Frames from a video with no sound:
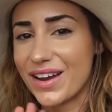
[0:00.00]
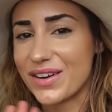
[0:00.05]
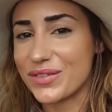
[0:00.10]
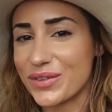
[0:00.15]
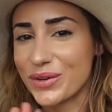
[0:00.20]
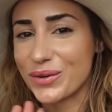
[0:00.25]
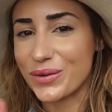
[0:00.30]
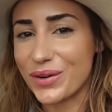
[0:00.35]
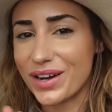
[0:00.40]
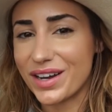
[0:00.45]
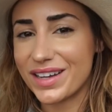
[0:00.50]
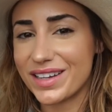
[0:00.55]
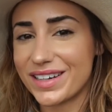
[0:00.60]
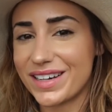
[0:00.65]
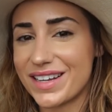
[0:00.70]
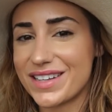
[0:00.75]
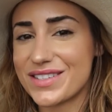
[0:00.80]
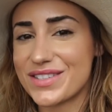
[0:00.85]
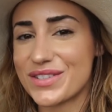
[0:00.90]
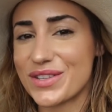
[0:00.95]
Hi
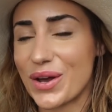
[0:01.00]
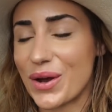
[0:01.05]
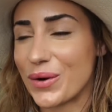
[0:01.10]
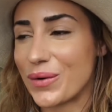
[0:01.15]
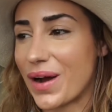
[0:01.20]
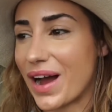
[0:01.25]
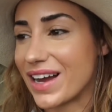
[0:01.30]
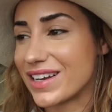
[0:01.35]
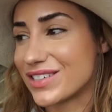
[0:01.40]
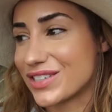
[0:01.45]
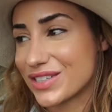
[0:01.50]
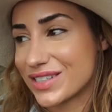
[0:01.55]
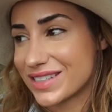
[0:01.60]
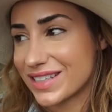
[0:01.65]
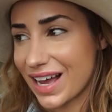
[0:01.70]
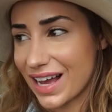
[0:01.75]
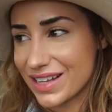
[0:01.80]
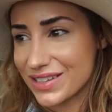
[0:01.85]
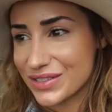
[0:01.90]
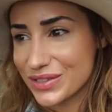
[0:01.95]
everyone, so I just
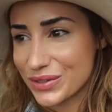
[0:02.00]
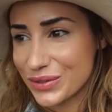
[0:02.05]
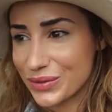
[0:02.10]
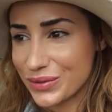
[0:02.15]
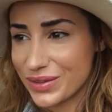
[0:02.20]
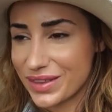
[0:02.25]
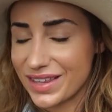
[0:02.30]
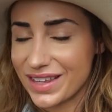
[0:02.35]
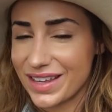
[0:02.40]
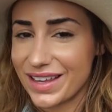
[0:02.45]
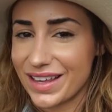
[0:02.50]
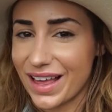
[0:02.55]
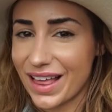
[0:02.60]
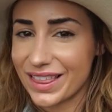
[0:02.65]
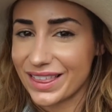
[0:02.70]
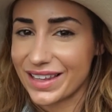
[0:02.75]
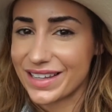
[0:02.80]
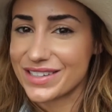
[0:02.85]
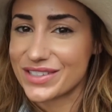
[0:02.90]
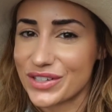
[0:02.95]
got to the
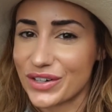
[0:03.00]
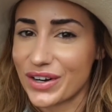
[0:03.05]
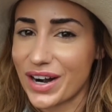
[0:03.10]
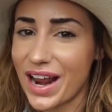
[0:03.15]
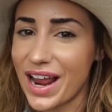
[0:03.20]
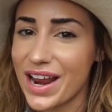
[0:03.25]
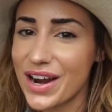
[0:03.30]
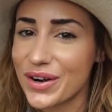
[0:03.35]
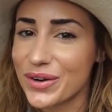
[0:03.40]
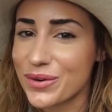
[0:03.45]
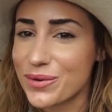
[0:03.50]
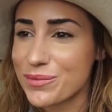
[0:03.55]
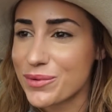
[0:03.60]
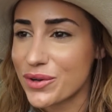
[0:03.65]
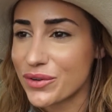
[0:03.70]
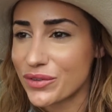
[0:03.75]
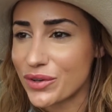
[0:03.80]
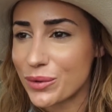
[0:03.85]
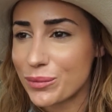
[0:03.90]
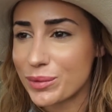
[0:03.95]
laser hair
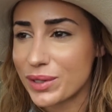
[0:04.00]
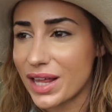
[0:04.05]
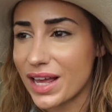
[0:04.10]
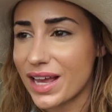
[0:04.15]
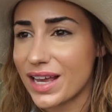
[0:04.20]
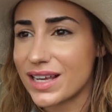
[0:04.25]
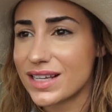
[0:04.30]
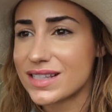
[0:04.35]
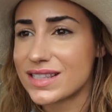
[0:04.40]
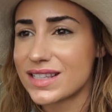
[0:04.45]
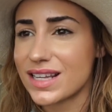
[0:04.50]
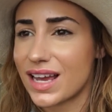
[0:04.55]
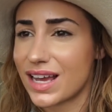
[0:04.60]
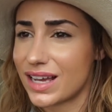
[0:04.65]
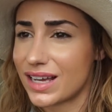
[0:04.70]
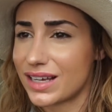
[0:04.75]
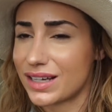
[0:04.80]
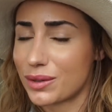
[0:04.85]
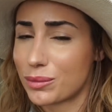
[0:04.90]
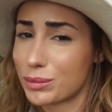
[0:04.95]
removal place
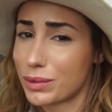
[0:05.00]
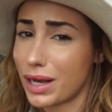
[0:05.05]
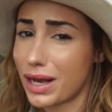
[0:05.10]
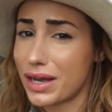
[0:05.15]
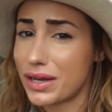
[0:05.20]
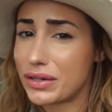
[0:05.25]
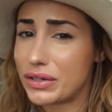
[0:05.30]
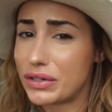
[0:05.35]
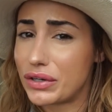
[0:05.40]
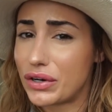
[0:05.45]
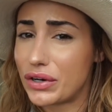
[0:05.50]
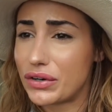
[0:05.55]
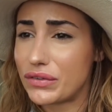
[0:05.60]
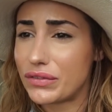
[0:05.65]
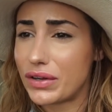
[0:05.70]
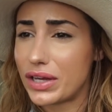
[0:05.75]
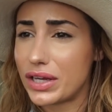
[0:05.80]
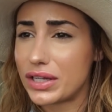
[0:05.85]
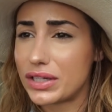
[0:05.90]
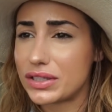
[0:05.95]
and I'm kind of
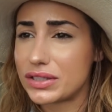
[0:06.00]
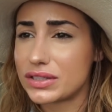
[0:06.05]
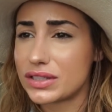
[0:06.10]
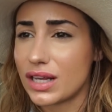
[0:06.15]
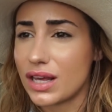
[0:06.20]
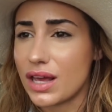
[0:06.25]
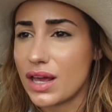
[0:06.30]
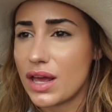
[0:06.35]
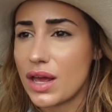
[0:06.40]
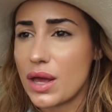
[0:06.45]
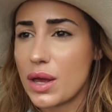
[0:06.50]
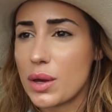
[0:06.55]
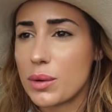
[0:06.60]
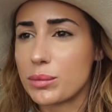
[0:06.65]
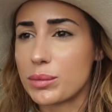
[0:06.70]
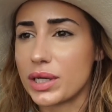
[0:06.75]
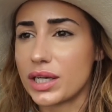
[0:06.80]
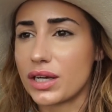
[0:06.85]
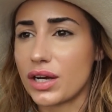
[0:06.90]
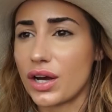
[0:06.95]
nervous
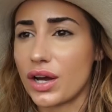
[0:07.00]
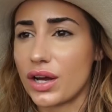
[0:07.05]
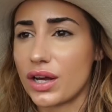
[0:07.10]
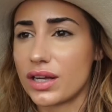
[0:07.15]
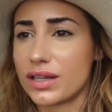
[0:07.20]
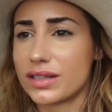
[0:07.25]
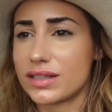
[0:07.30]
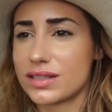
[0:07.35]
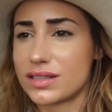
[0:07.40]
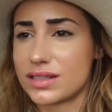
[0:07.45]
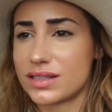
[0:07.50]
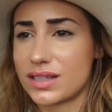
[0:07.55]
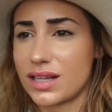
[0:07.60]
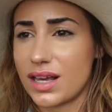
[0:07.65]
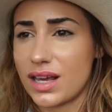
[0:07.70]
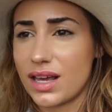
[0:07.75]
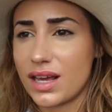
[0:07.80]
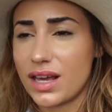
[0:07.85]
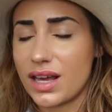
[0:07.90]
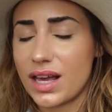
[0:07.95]
because
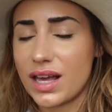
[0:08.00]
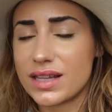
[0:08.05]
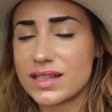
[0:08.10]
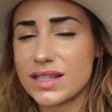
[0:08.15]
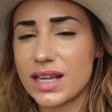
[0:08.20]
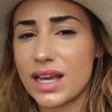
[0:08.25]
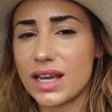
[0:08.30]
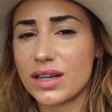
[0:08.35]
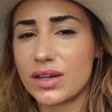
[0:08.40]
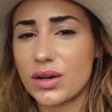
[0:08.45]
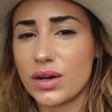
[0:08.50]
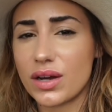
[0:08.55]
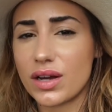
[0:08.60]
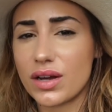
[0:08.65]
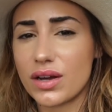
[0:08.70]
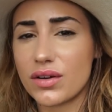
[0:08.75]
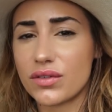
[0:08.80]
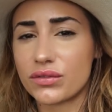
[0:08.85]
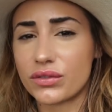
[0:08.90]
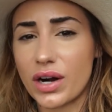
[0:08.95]
it's like,
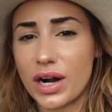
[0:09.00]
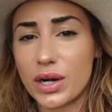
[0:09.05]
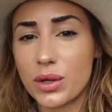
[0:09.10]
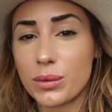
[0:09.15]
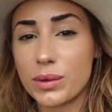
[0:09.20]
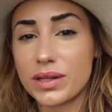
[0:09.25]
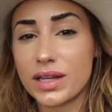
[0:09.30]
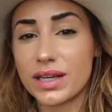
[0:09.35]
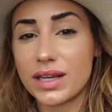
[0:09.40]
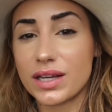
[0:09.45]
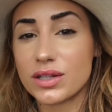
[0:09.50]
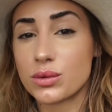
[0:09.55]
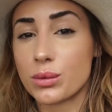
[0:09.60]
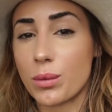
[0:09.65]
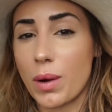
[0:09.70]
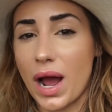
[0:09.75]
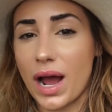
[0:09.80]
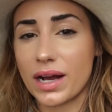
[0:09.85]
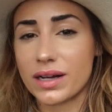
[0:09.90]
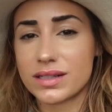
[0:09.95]
for anyone that gets
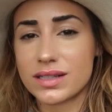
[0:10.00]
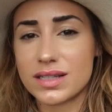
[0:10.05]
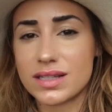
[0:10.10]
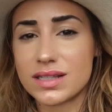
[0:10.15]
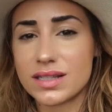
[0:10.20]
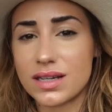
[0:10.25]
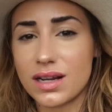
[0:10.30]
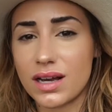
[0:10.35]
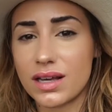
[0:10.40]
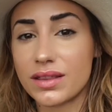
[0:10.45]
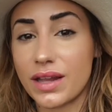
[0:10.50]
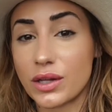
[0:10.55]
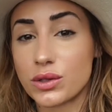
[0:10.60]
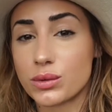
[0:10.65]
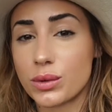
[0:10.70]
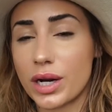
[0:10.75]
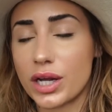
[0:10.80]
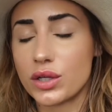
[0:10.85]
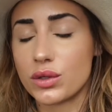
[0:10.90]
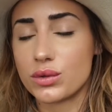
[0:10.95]
waxes done,
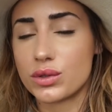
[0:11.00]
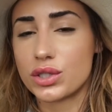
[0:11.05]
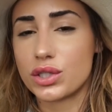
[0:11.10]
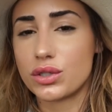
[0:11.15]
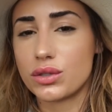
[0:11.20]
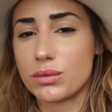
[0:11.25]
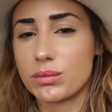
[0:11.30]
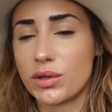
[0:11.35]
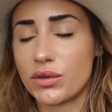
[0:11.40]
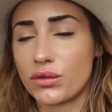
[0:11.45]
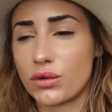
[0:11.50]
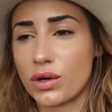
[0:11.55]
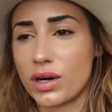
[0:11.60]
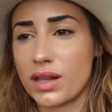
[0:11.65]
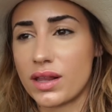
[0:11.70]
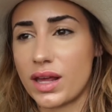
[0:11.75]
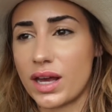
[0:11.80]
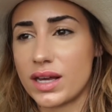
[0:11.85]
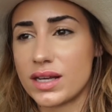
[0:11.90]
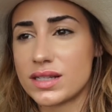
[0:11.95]
that's what I used to do before
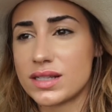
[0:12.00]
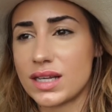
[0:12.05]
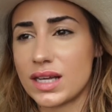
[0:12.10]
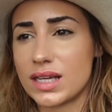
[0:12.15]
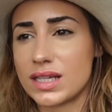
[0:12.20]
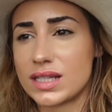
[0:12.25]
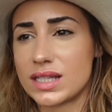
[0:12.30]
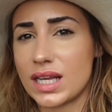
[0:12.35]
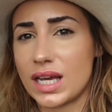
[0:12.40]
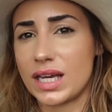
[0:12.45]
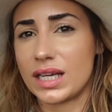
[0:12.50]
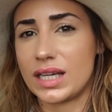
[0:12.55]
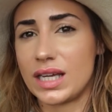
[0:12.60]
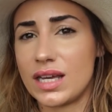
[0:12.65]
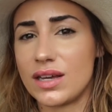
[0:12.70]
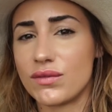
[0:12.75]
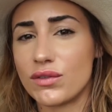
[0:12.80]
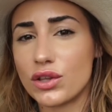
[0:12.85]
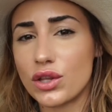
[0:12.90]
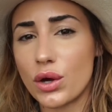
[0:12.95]
this. It's like,
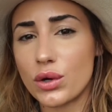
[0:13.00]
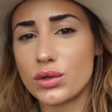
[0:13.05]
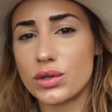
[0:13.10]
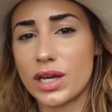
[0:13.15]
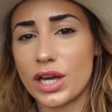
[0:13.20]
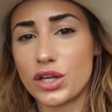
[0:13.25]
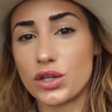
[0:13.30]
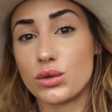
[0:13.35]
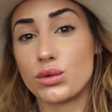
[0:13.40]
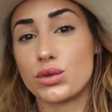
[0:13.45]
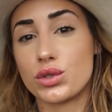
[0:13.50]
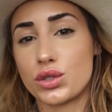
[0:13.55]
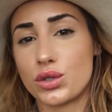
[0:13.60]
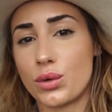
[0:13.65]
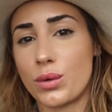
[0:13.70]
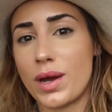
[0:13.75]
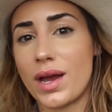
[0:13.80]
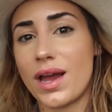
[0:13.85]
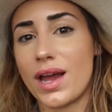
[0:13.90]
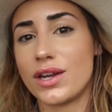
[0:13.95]
even though you get used
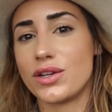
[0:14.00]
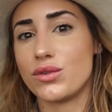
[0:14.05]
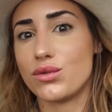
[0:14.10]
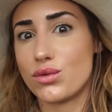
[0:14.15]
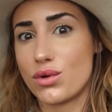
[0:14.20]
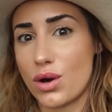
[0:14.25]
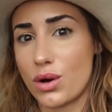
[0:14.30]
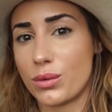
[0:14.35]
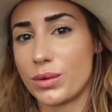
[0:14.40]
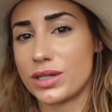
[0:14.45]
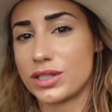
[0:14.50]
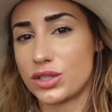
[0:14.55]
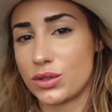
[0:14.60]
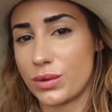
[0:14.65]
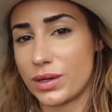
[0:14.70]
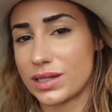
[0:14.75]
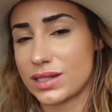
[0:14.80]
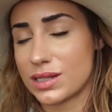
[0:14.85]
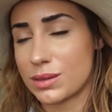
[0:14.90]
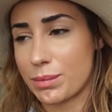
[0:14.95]
to it and you know what
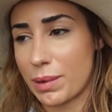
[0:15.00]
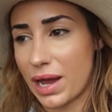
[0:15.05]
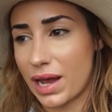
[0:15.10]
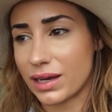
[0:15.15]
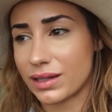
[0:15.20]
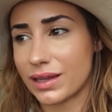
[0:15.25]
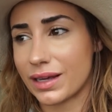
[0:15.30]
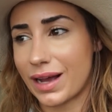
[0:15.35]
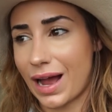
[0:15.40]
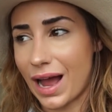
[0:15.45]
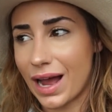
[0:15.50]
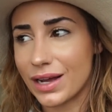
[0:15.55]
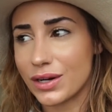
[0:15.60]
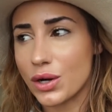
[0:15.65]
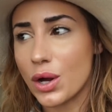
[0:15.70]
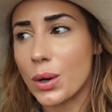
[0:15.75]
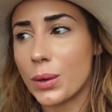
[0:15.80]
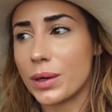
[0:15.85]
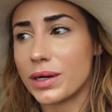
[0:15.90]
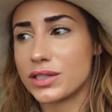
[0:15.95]
to expect, like I
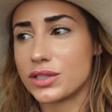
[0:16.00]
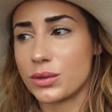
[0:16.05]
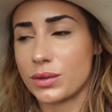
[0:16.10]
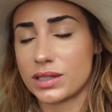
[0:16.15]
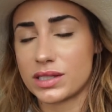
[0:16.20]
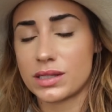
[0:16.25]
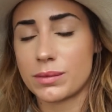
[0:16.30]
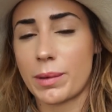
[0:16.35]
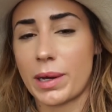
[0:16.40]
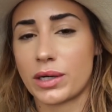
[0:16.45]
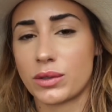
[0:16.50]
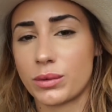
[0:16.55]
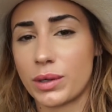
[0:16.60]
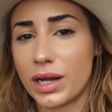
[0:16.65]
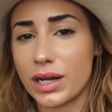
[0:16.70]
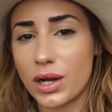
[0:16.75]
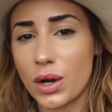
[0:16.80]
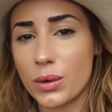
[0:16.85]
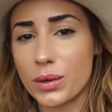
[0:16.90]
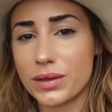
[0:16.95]
know what to expect when
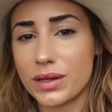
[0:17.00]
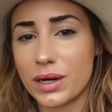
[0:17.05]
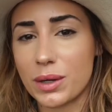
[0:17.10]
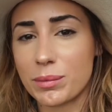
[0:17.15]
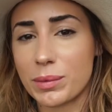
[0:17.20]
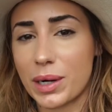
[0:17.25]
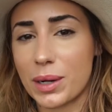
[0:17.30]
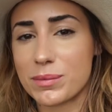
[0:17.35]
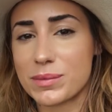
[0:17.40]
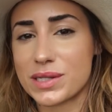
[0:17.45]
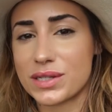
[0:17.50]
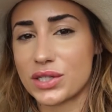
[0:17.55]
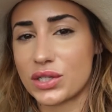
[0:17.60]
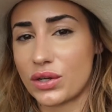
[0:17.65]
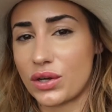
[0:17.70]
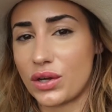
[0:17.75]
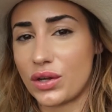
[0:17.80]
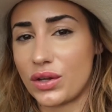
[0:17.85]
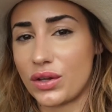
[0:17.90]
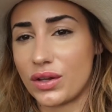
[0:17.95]
I go in there, but I'm
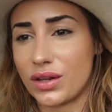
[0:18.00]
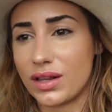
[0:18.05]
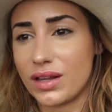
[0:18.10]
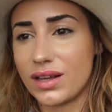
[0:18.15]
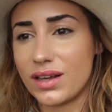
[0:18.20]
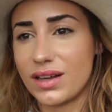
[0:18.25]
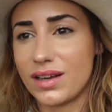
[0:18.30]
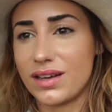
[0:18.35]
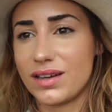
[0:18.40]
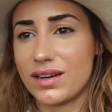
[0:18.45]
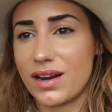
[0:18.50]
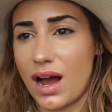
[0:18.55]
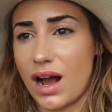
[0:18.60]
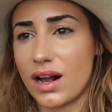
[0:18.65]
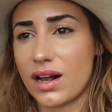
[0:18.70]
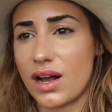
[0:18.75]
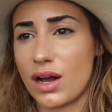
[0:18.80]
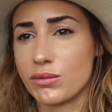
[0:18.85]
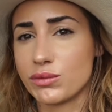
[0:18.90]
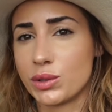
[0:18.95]
still
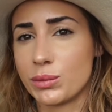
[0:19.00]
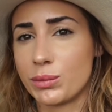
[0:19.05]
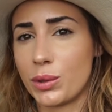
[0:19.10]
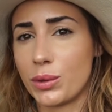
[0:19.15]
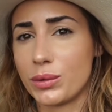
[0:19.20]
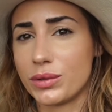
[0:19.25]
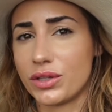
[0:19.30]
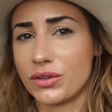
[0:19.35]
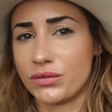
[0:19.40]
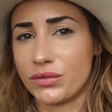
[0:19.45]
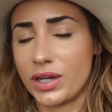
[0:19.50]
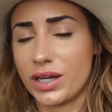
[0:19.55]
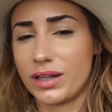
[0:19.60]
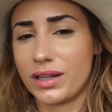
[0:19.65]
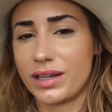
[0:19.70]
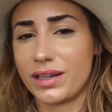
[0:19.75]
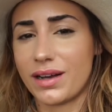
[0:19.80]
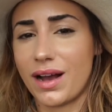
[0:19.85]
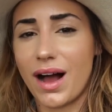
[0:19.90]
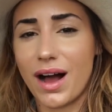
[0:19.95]
not comfortable with the
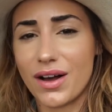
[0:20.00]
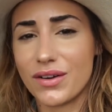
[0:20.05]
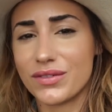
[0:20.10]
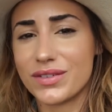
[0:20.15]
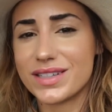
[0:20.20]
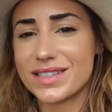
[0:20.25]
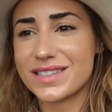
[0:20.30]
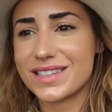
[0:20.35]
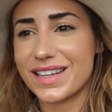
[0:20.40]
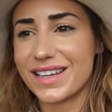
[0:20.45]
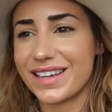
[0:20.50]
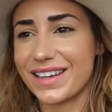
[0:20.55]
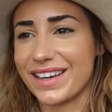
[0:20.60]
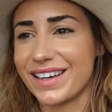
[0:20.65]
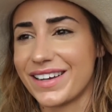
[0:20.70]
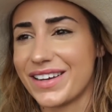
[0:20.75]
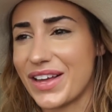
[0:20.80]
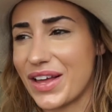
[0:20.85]
feeling, obviously.